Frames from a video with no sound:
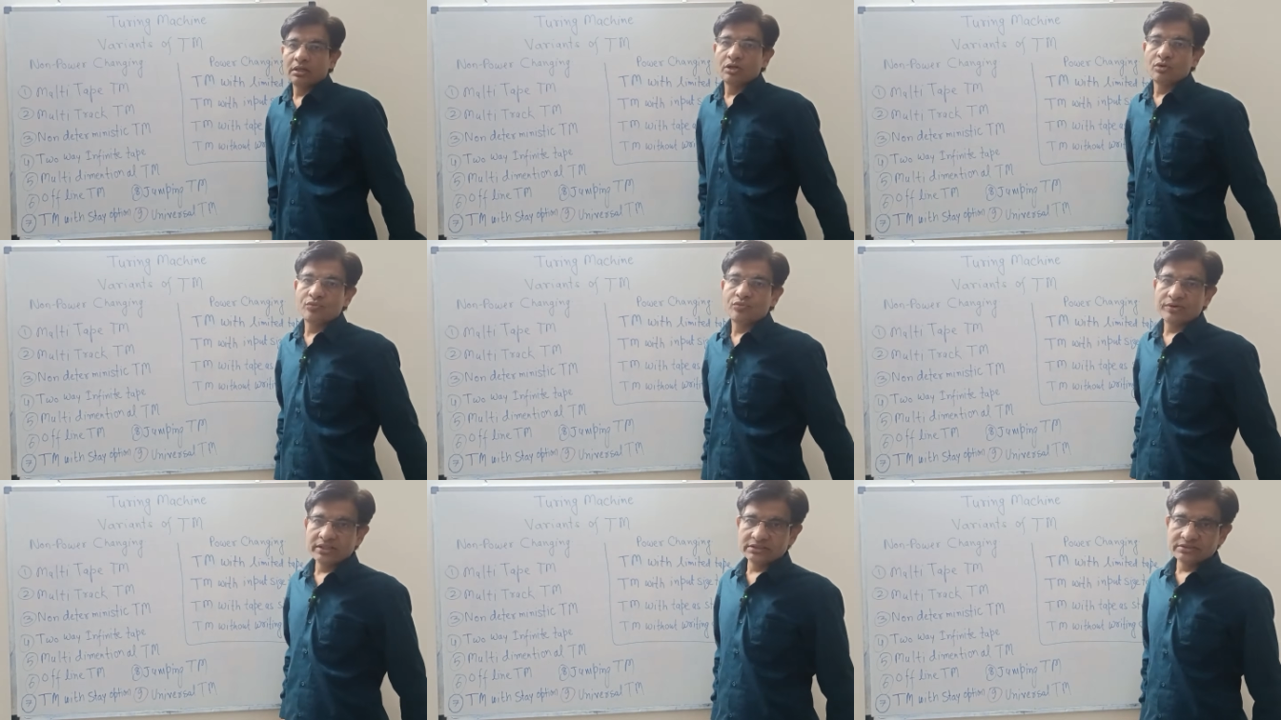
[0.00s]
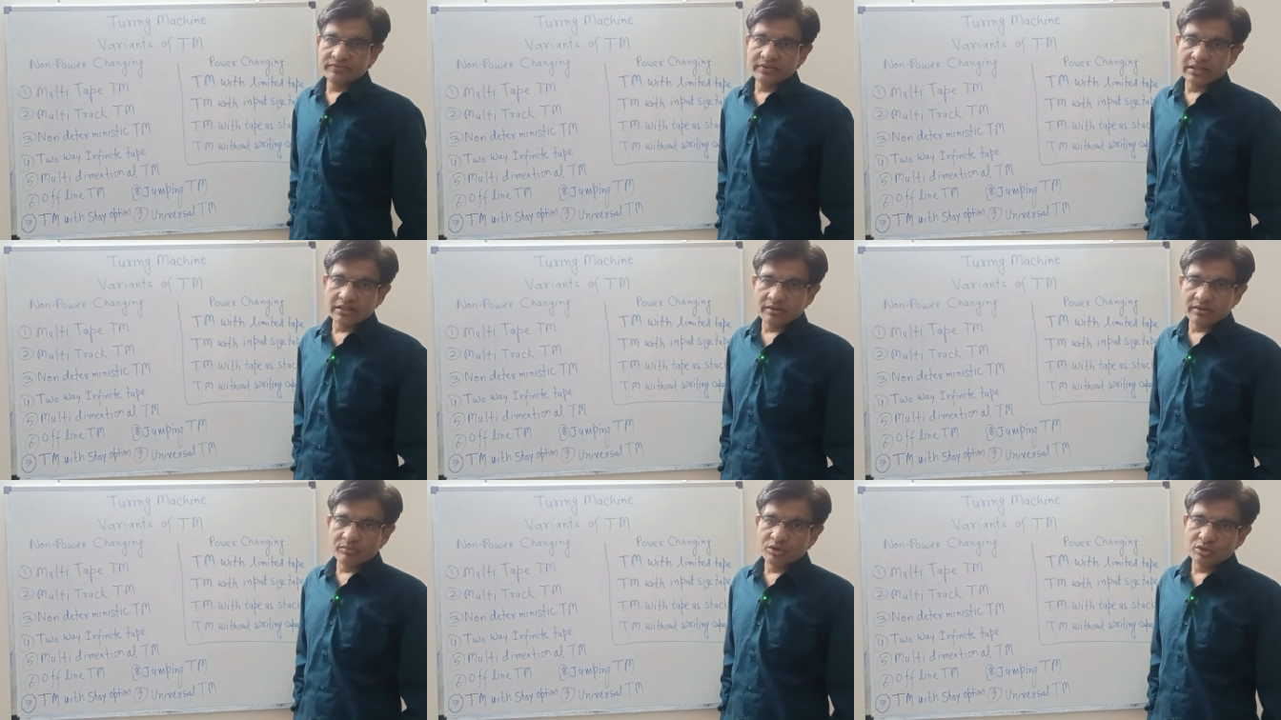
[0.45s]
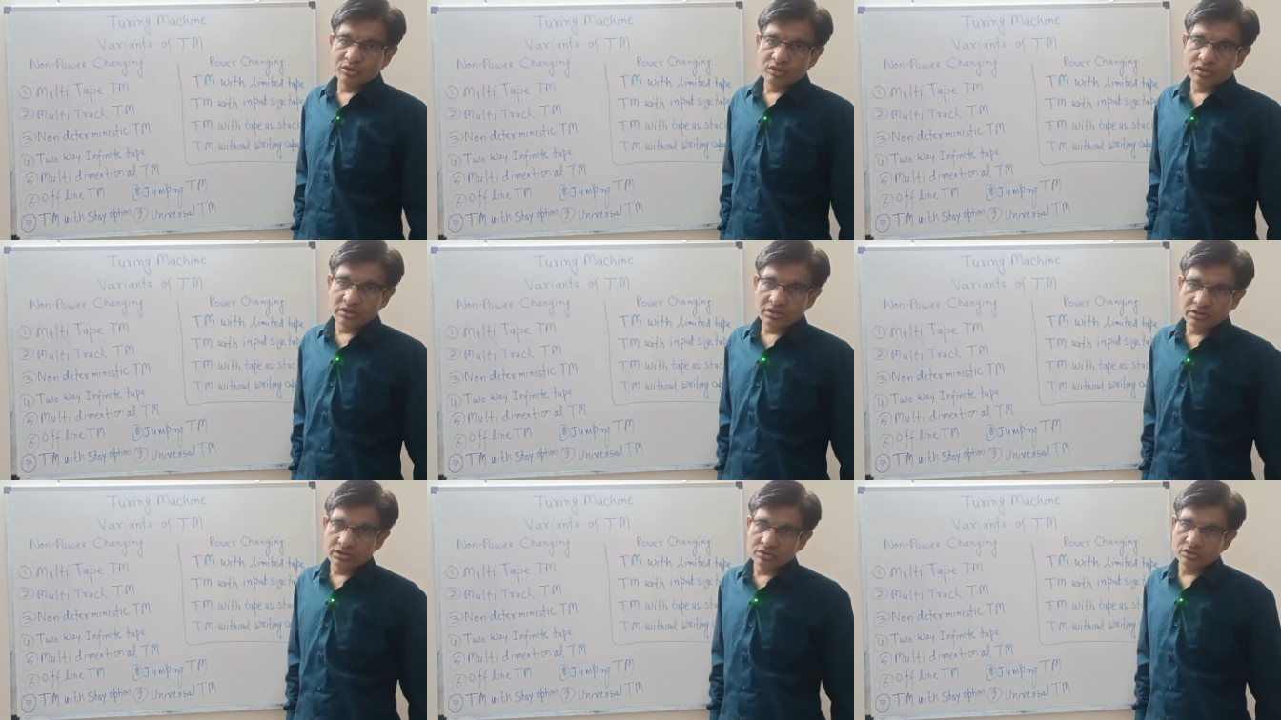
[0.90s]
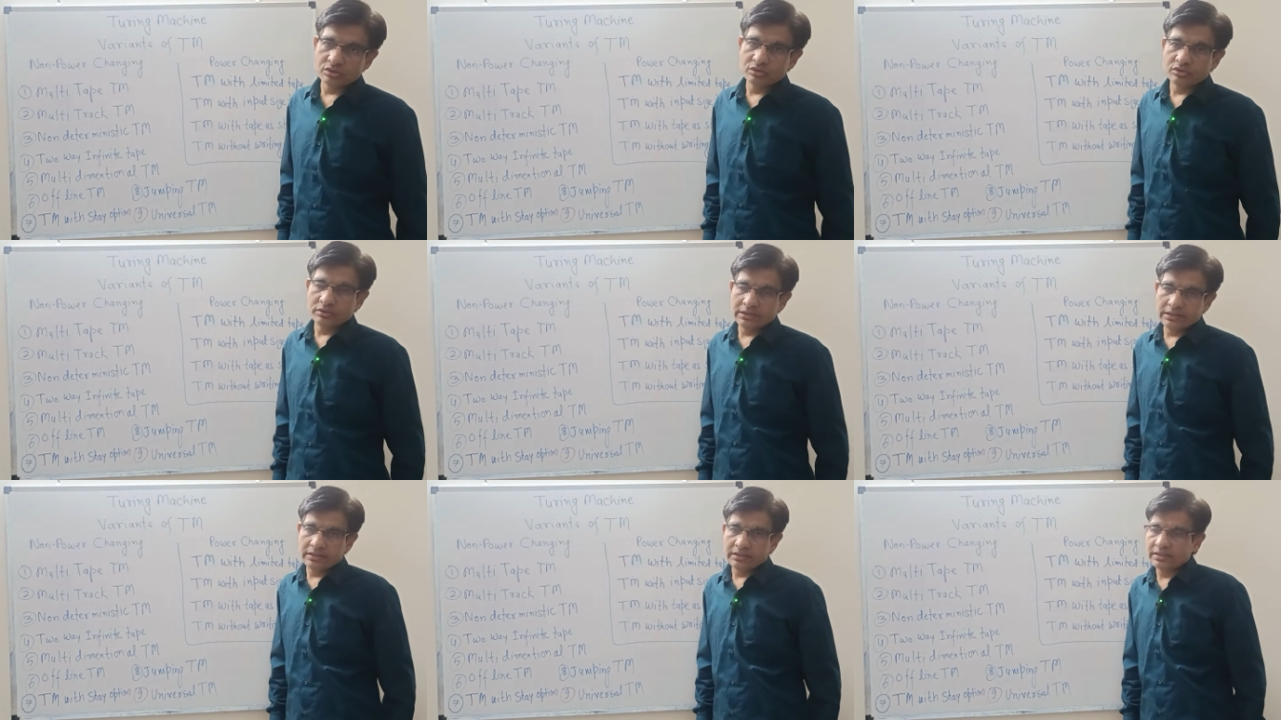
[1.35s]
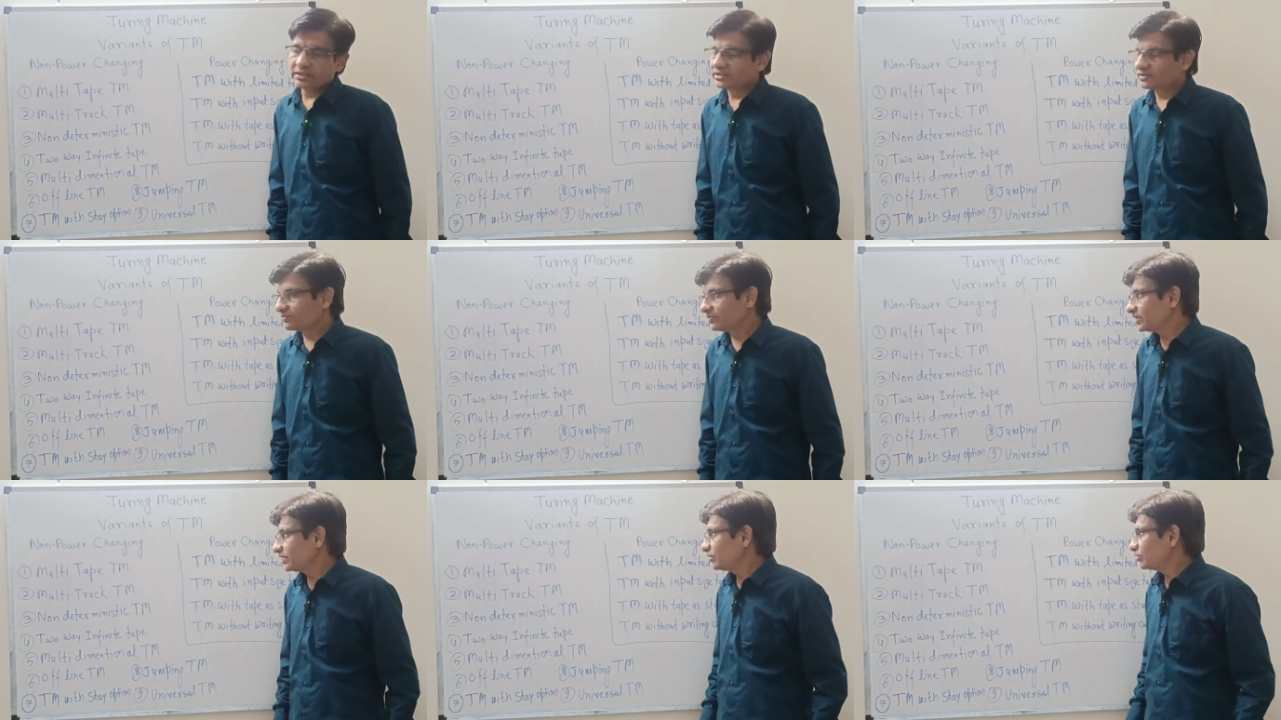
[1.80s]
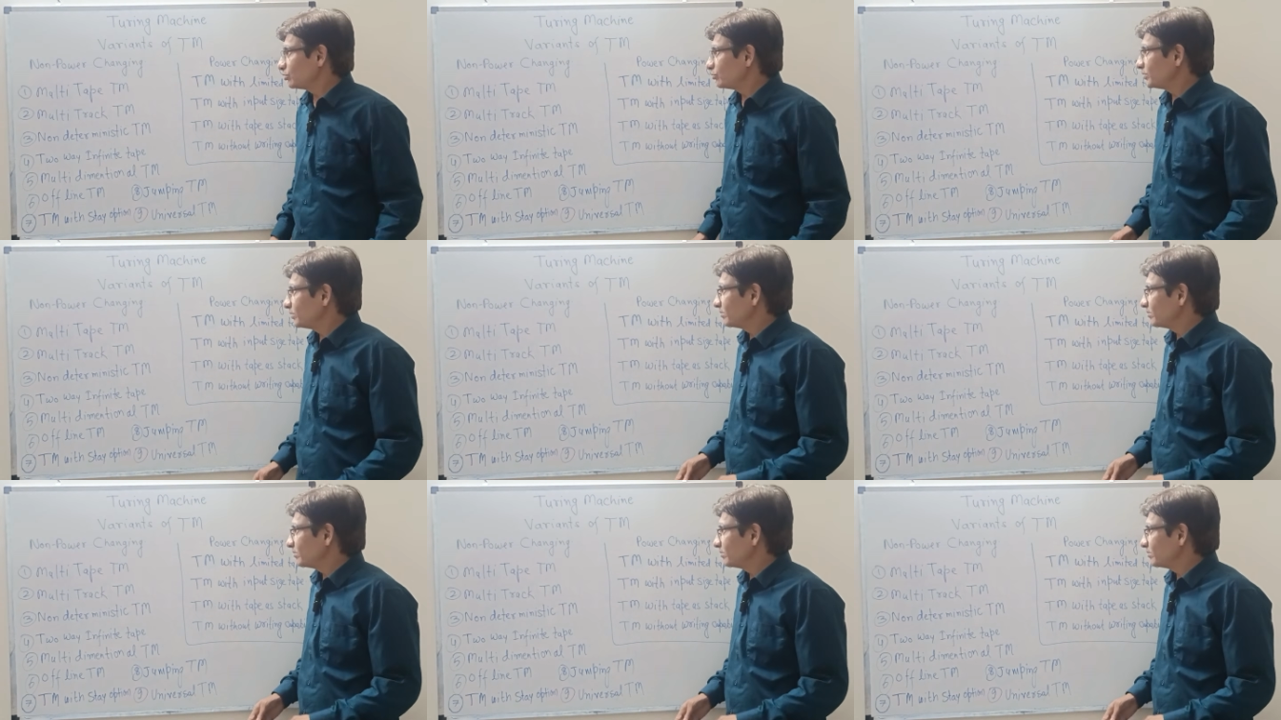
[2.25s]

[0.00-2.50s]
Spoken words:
Hello friends, welcome you all. So in this video